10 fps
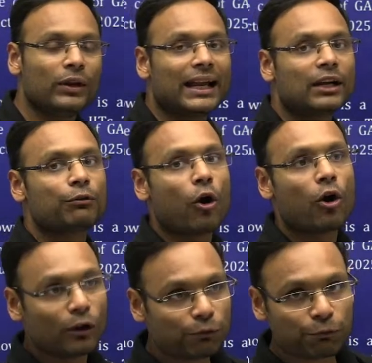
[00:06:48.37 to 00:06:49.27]
will get
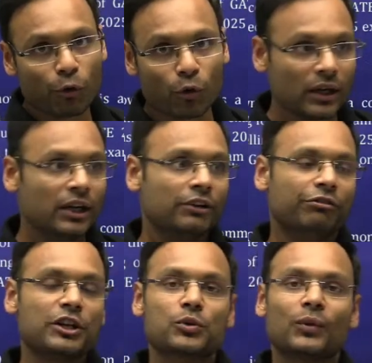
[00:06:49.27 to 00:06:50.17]
all four,
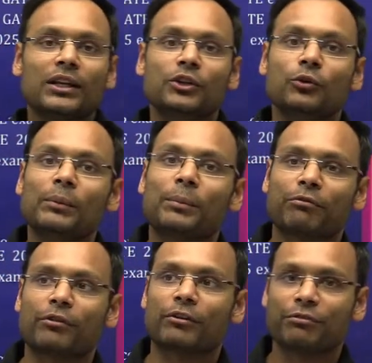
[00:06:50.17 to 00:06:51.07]
which one you will
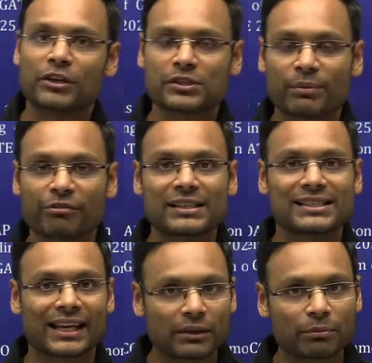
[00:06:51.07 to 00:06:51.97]
prefer? First preference,
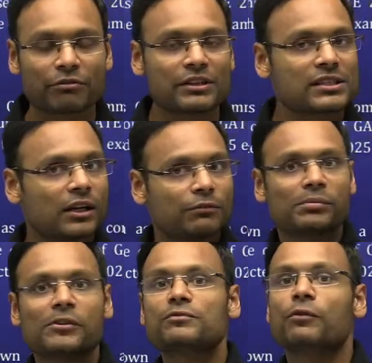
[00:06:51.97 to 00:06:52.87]
second preference, third
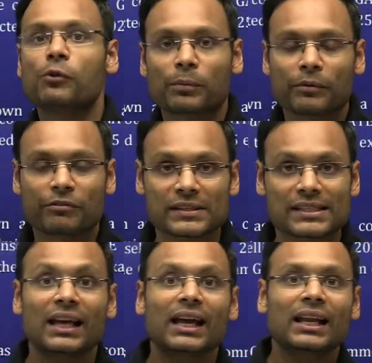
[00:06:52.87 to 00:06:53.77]
preference, fourth
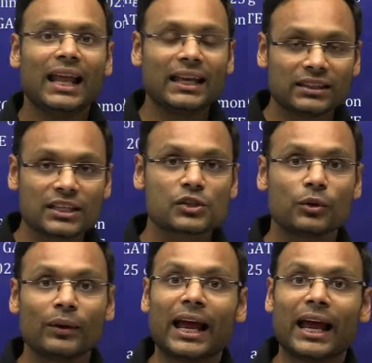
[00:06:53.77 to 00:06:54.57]
preference. Like this, you will